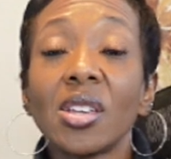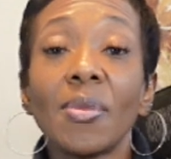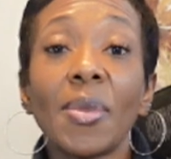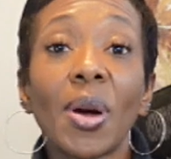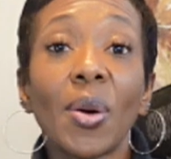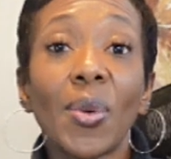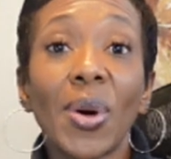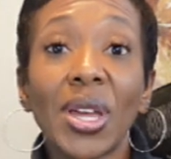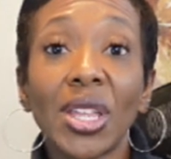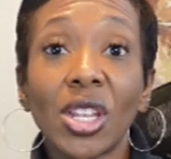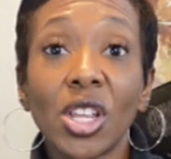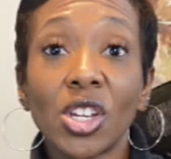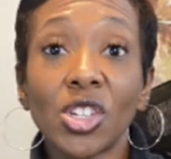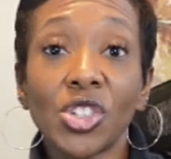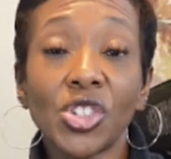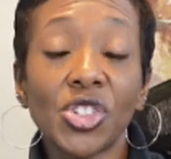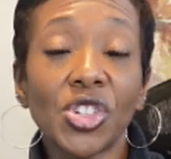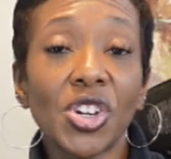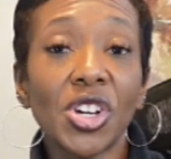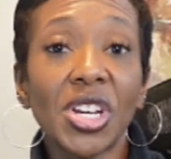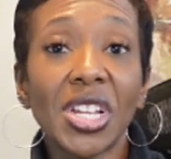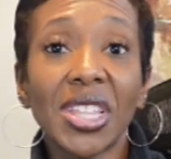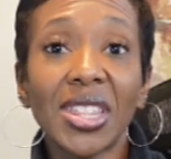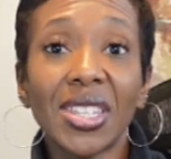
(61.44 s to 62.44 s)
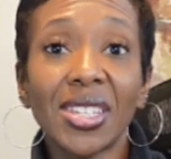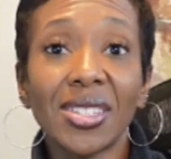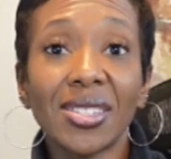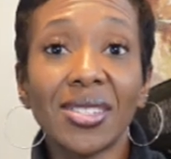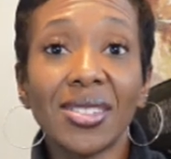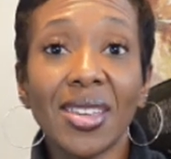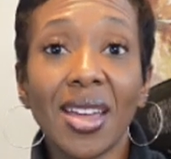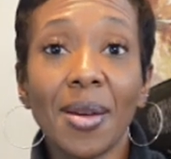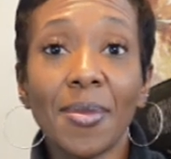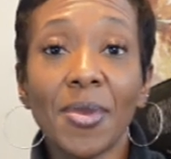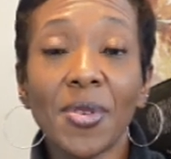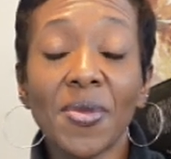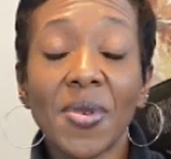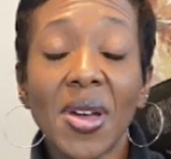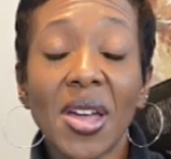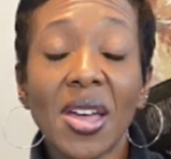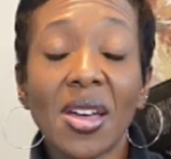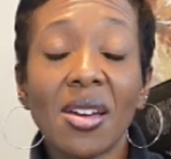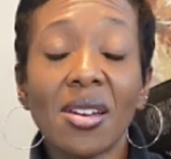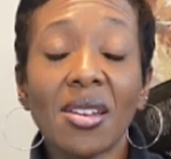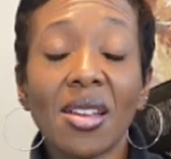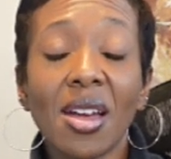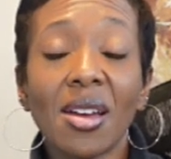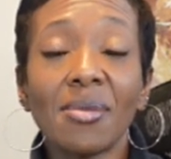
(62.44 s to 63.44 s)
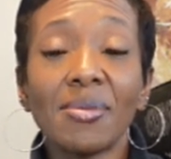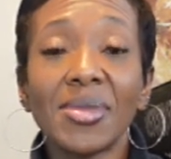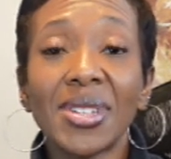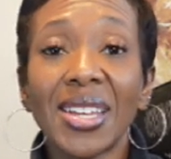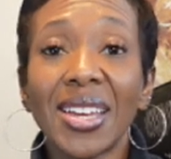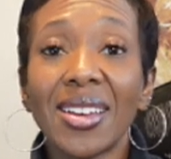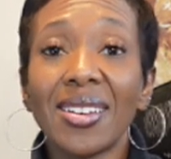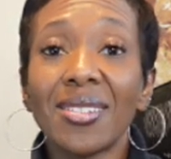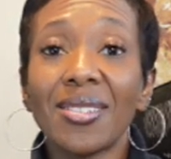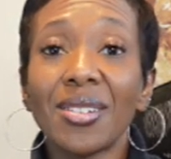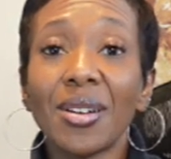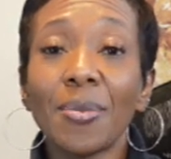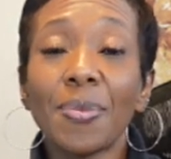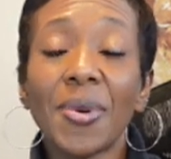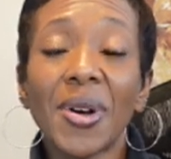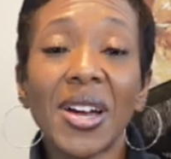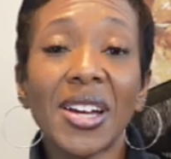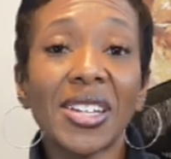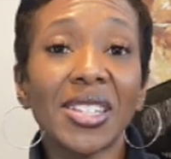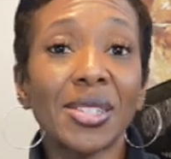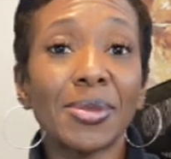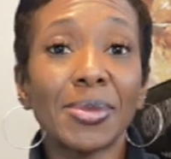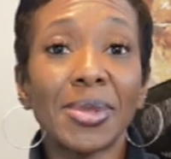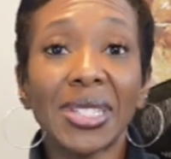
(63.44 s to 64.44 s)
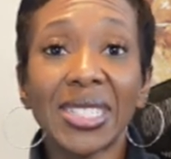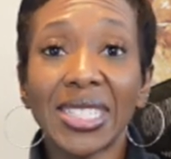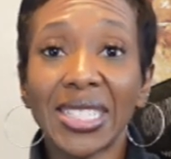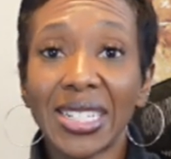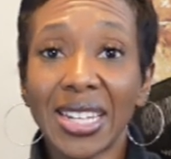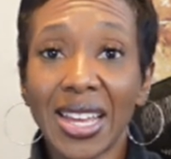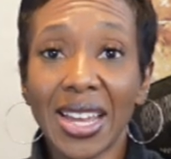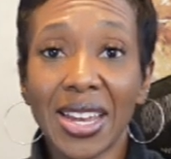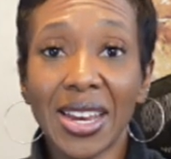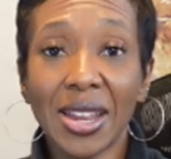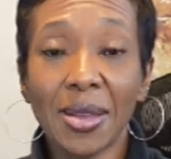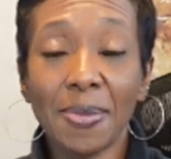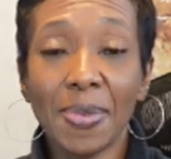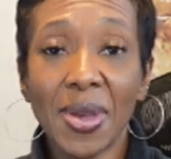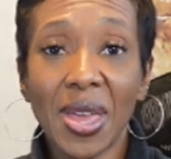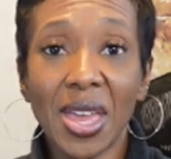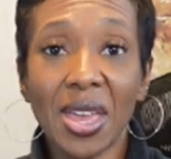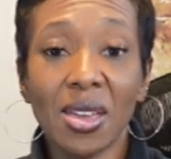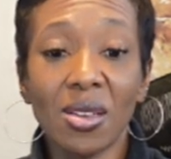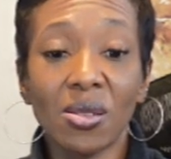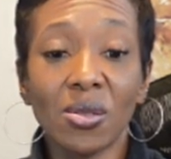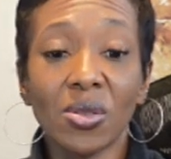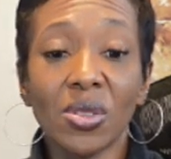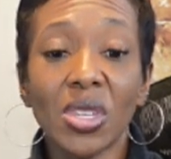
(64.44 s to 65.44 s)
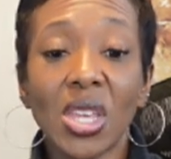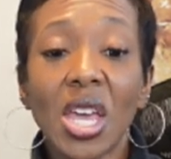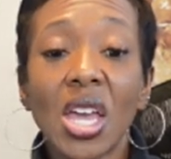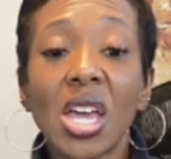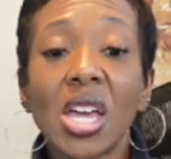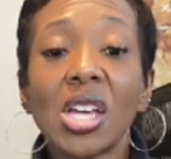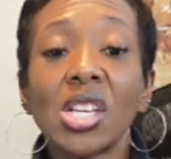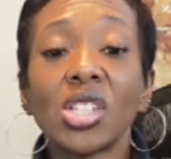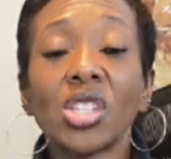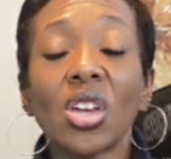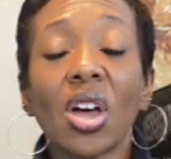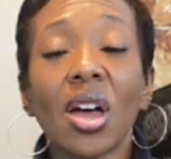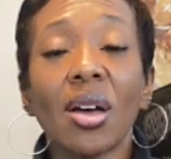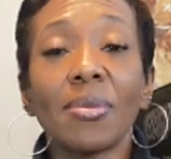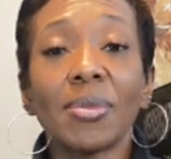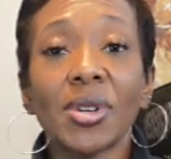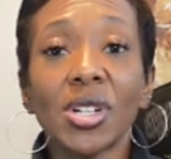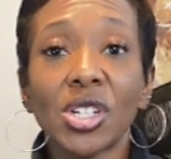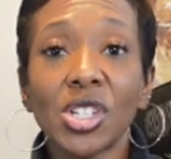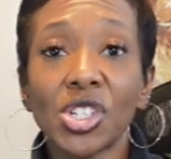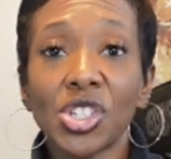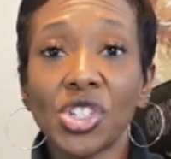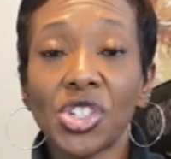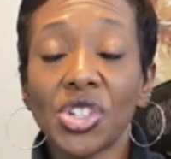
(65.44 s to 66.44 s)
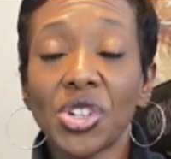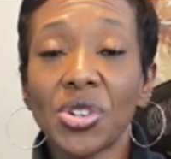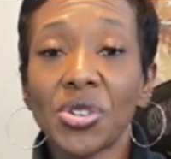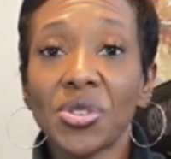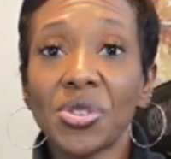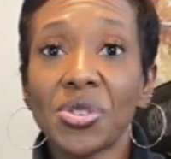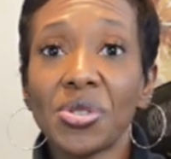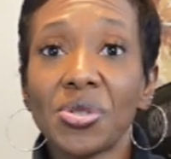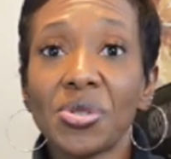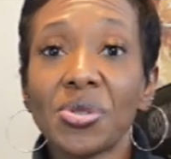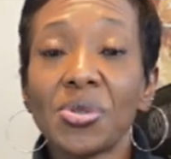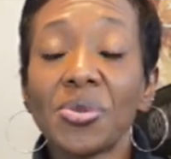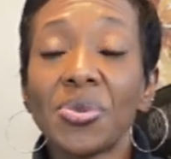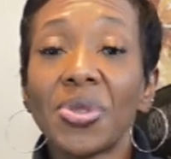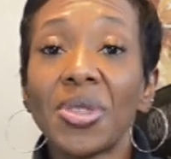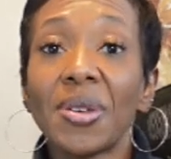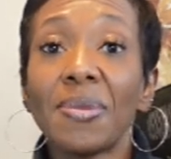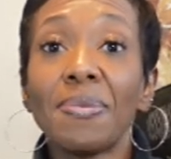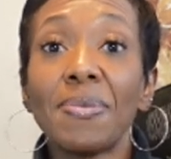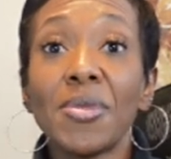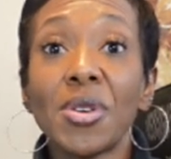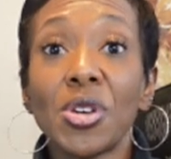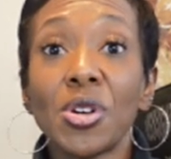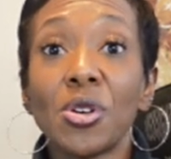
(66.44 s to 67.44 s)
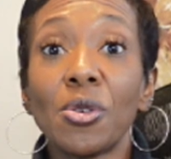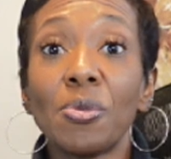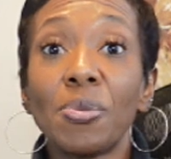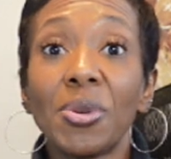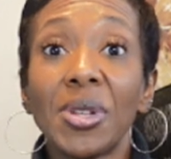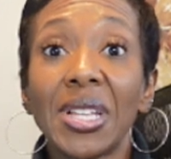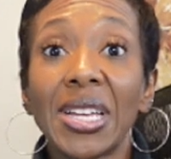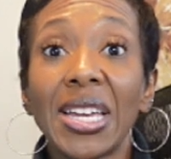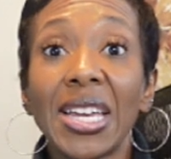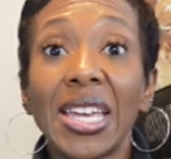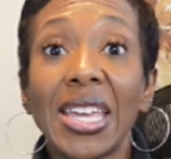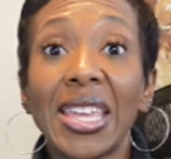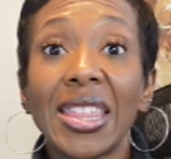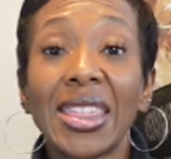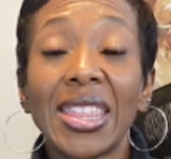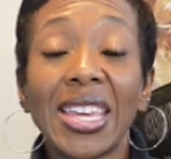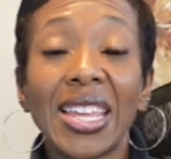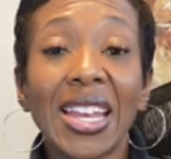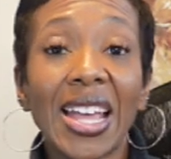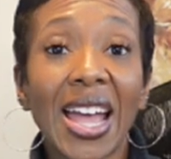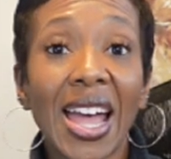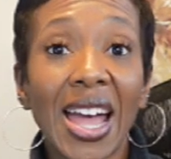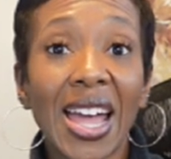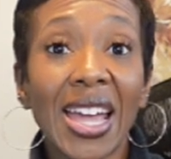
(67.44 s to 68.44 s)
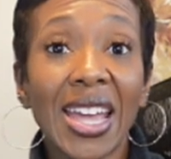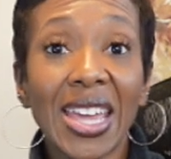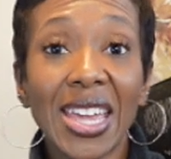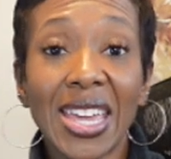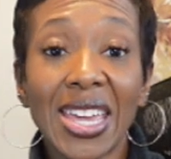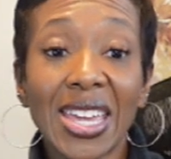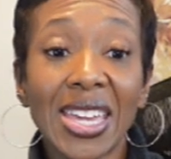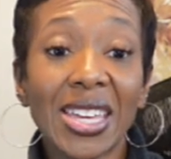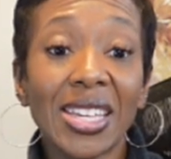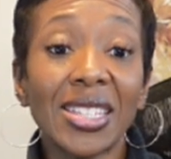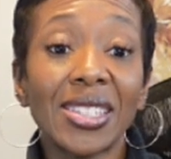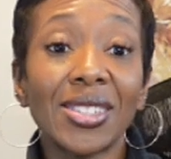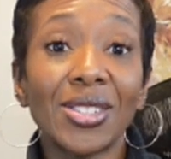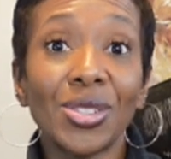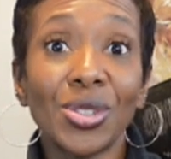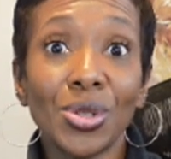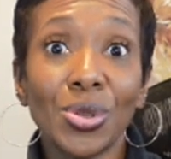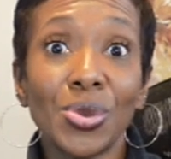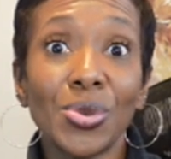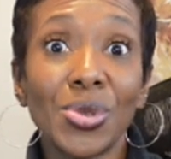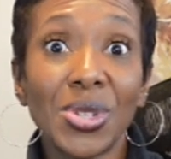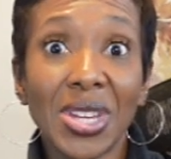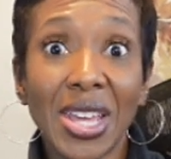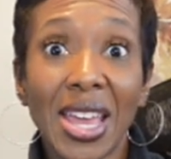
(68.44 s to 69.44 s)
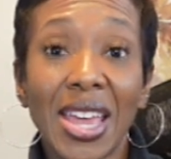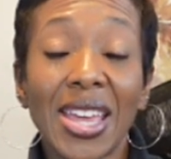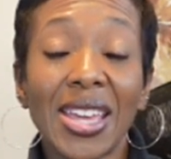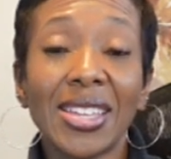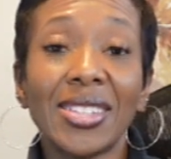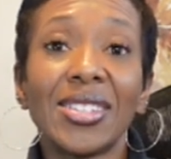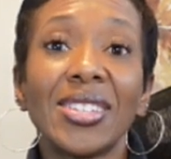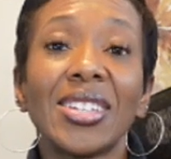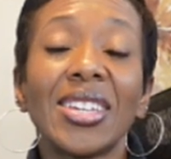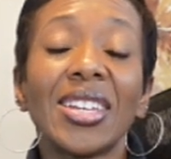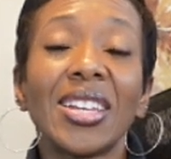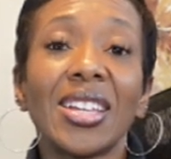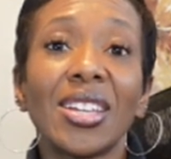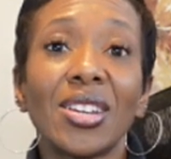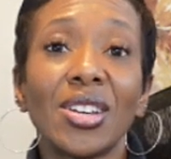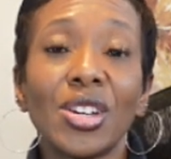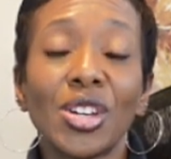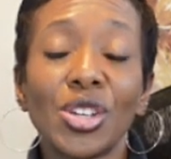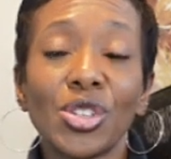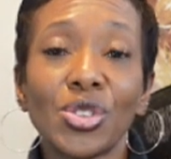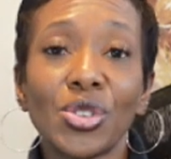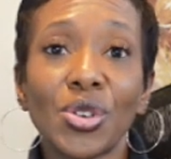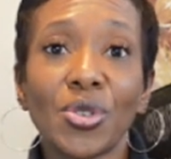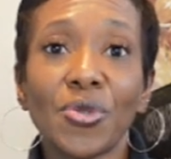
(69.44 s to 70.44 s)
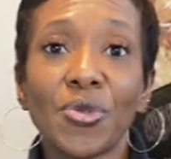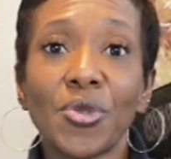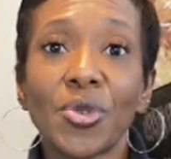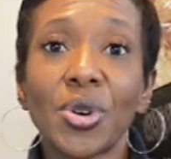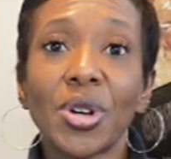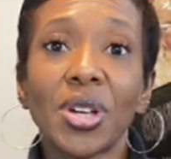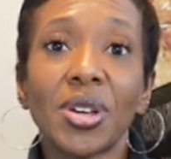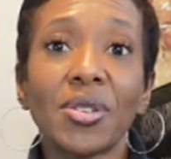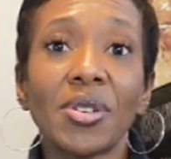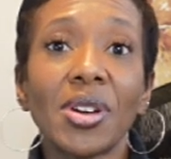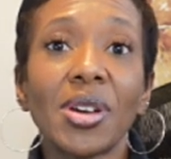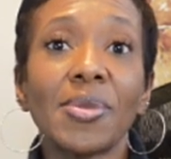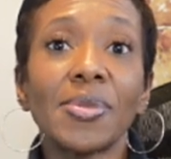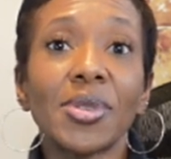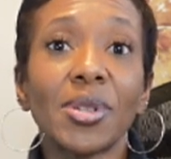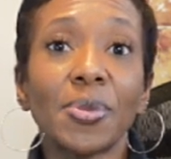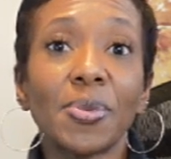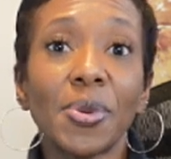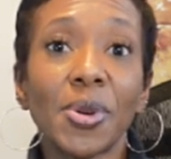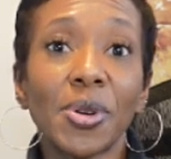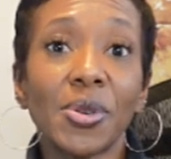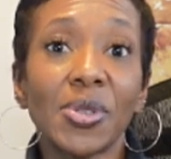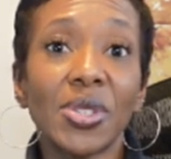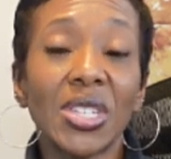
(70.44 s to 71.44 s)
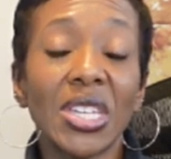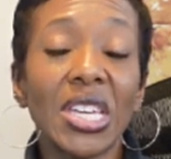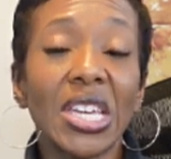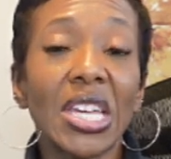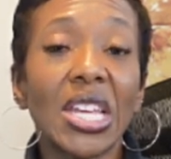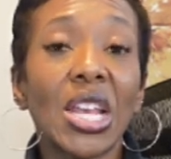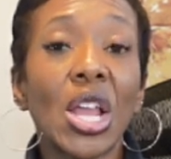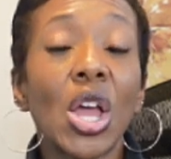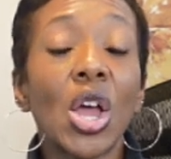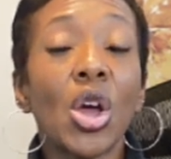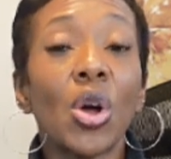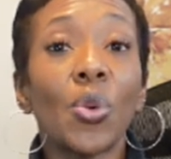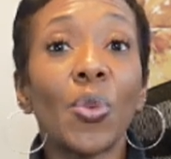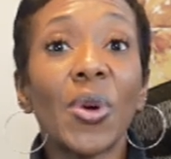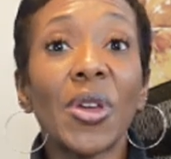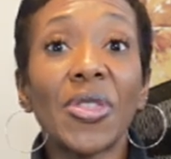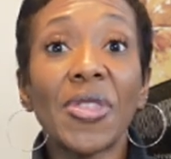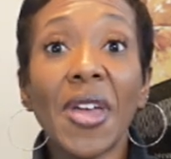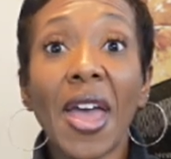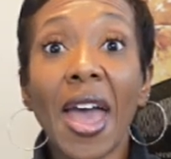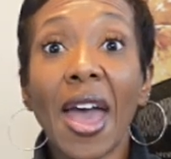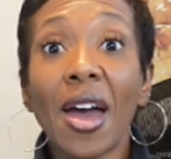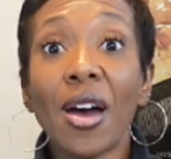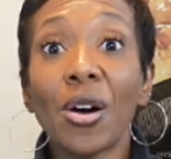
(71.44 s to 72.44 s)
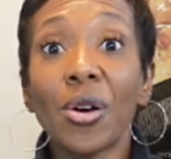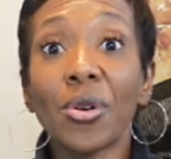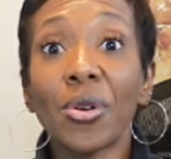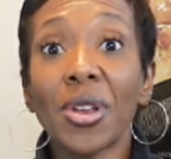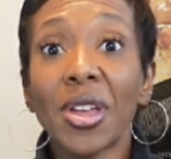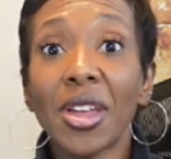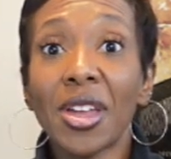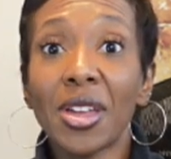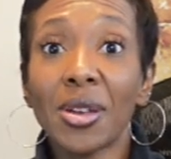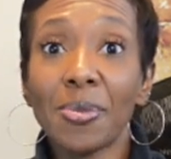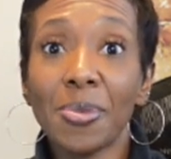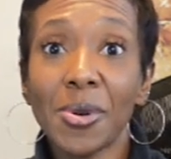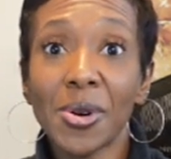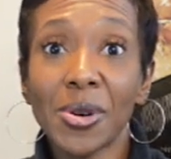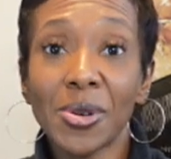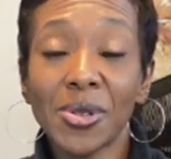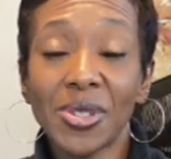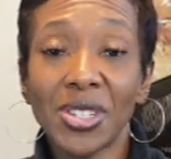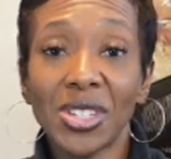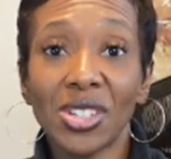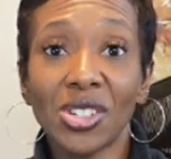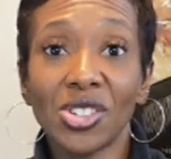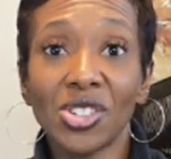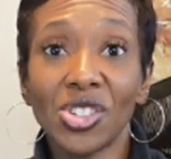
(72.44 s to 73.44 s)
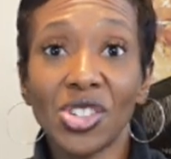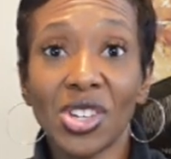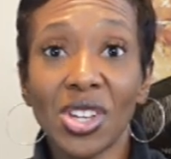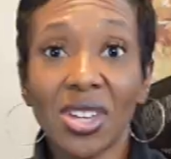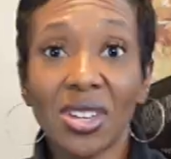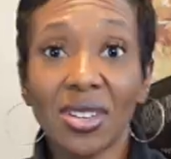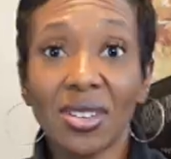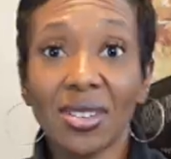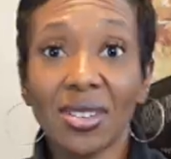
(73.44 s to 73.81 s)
my weight loss journey this time around, I'm down approximately 90 pounds. So I'm going to show you the meal plan that I ate today to get in 140 grams of protein without a protein shake.